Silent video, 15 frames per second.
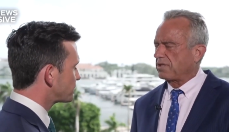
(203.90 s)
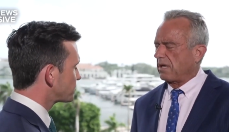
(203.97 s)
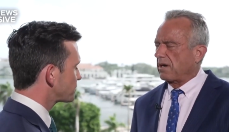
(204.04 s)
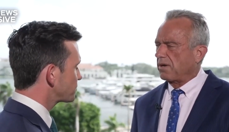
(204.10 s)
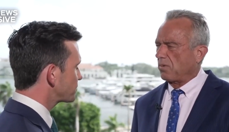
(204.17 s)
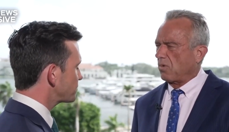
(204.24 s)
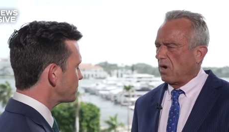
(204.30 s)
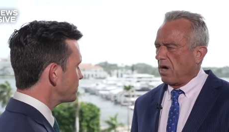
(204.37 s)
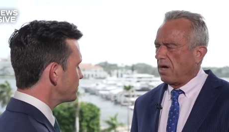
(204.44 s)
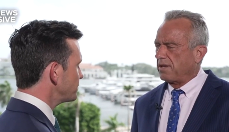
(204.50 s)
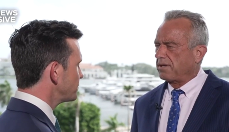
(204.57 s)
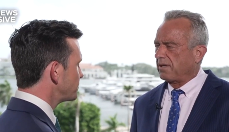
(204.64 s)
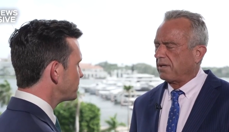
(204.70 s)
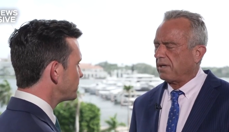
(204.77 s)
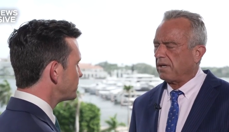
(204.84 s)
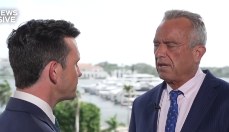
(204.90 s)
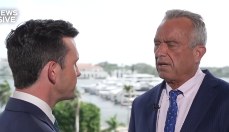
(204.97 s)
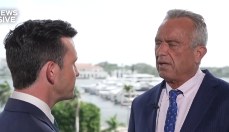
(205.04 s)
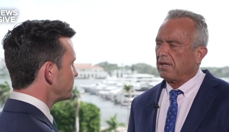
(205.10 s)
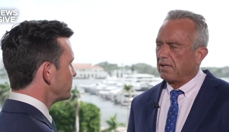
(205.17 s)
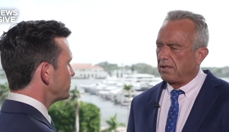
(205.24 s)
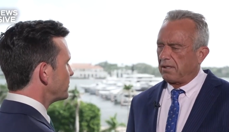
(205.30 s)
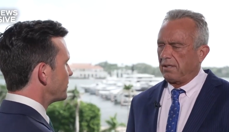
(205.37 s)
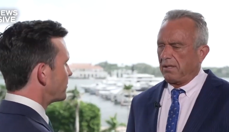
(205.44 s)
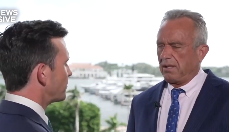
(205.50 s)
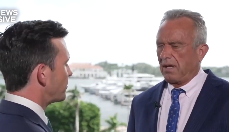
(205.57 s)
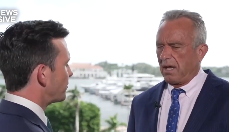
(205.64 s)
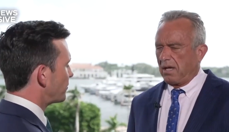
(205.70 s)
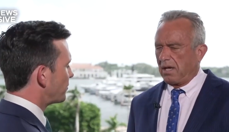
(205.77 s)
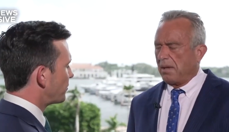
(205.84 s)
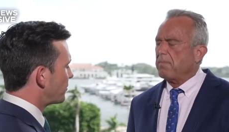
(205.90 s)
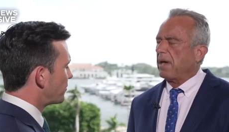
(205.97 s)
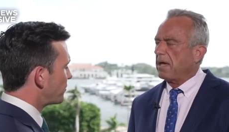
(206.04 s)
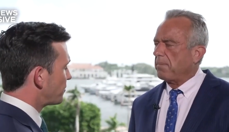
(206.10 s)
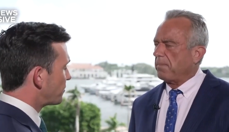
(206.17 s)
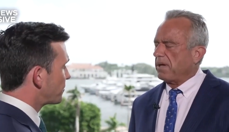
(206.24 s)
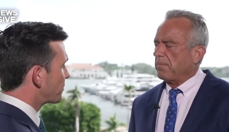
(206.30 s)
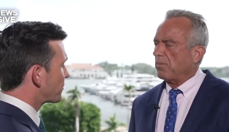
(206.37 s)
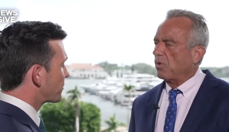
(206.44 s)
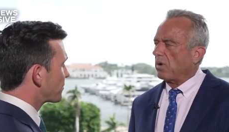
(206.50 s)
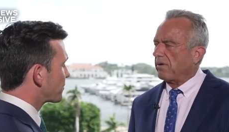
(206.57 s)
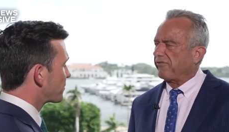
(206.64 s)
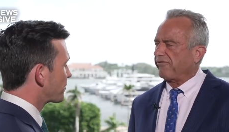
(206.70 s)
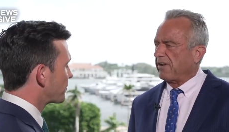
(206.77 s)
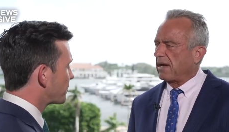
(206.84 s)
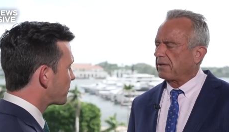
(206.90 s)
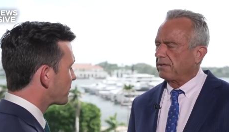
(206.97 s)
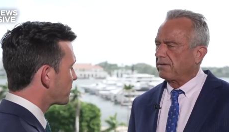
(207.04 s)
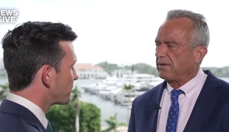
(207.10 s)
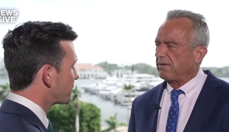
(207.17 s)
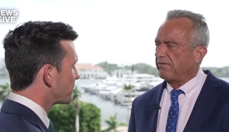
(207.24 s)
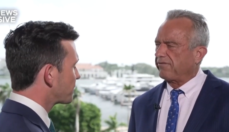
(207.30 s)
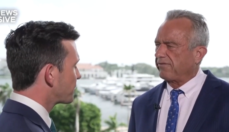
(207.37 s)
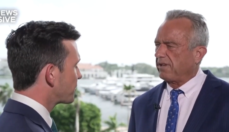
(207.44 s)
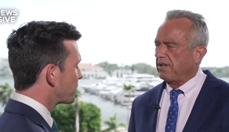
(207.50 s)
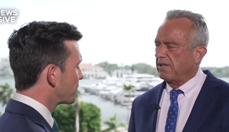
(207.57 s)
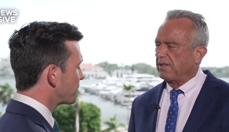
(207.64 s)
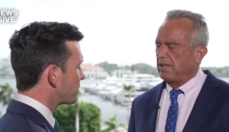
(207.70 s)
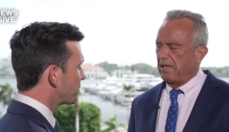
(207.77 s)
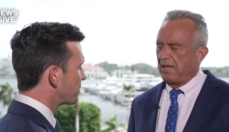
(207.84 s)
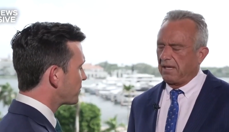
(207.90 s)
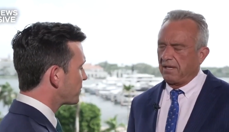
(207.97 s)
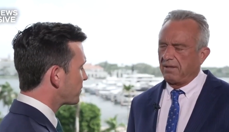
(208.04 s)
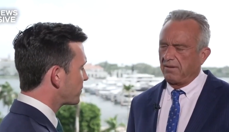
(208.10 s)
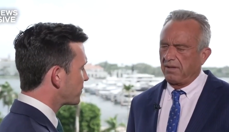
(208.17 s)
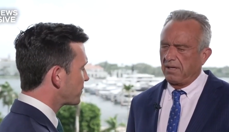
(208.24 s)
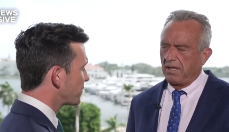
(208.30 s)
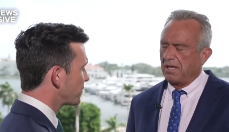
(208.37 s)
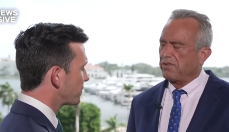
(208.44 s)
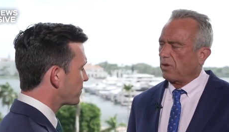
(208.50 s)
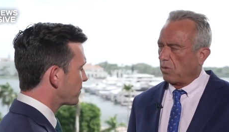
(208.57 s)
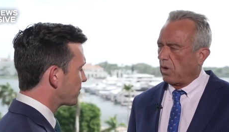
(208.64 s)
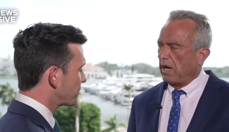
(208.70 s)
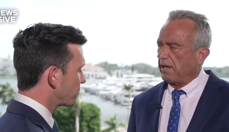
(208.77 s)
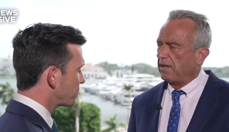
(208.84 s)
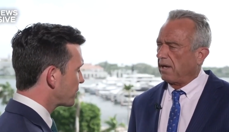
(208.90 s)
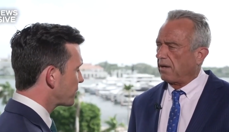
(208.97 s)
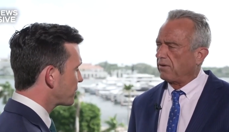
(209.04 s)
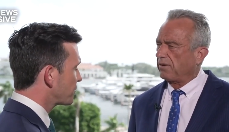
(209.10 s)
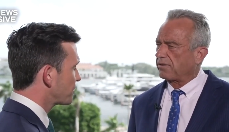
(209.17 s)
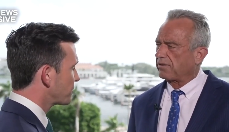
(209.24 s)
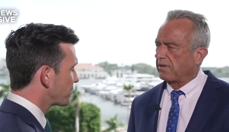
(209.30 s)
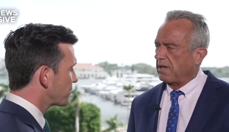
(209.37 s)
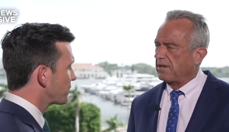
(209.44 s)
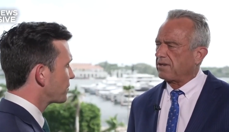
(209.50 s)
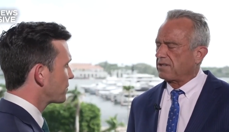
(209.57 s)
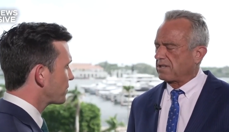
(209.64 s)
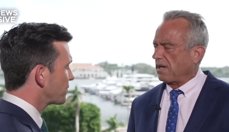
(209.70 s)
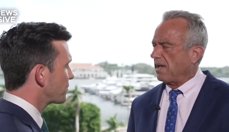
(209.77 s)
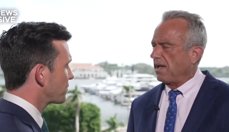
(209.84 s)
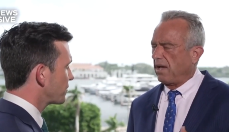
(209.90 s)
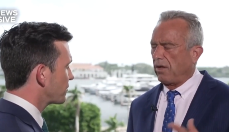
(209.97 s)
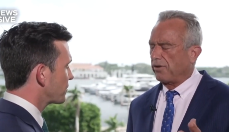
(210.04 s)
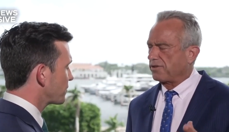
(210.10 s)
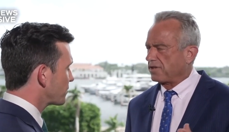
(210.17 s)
Speaker 1: that I want. I may be more effective in the in the White House as a health